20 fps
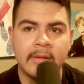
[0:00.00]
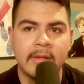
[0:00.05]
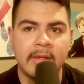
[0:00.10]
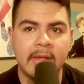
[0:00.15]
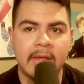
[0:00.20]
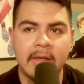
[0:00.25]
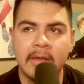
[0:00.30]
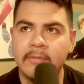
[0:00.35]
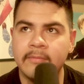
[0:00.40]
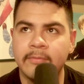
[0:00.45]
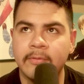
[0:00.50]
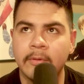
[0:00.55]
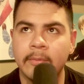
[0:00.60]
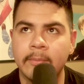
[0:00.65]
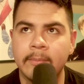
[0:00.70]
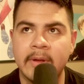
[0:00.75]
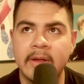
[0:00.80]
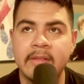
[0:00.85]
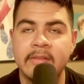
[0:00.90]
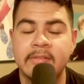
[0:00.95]
And for
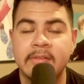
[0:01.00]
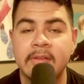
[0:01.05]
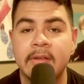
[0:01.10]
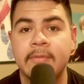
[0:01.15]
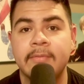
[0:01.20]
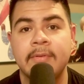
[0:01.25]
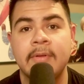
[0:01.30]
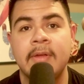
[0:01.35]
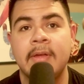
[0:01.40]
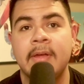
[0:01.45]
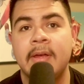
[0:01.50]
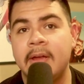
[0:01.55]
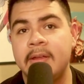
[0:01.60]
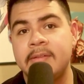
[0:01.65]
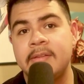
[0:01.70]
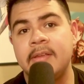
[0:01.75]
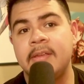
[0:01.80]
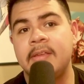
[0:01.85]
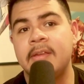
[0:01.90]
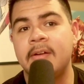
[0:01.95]
myself, I
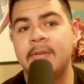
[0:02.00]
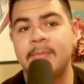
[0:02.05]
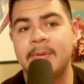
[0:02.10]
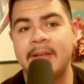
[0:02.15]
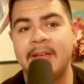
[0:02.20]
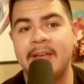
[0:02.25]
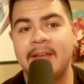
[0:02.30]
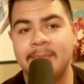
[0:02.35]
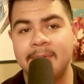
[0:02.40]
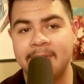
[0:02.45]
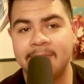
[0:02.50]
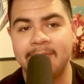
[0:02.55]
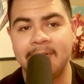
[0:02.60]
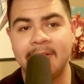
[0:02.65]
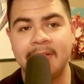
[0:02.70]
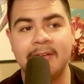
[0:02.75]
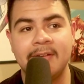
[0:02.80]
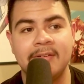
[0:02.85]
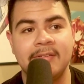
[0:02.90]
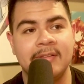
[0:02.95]
take care of my anime
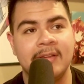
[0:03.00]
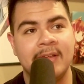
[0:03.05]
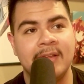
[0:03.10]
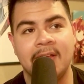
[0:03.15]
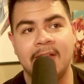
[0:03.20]
figures.